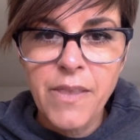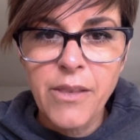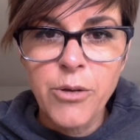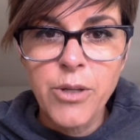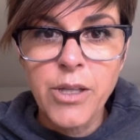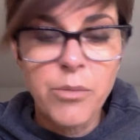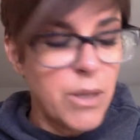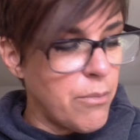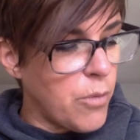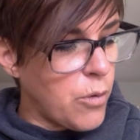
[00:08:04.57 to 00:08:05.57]
learn a little
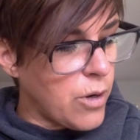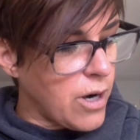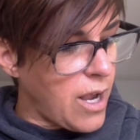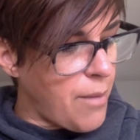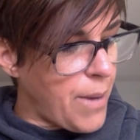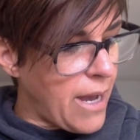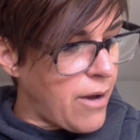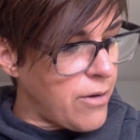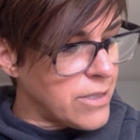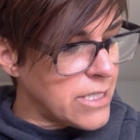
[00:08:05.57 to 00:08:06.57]
bit more
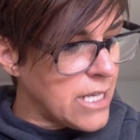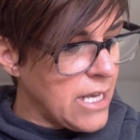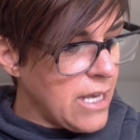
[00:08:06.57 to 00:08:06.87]
about